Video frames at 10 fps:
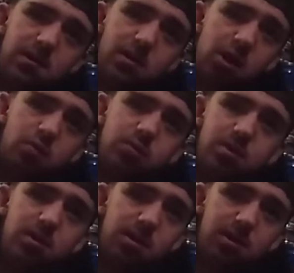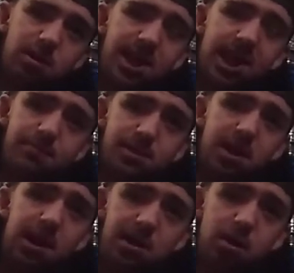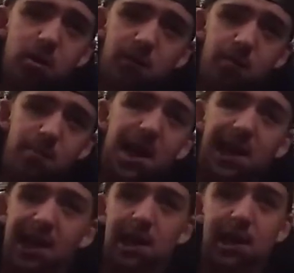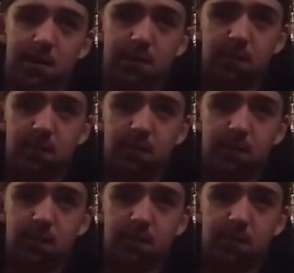those dips that I took from that can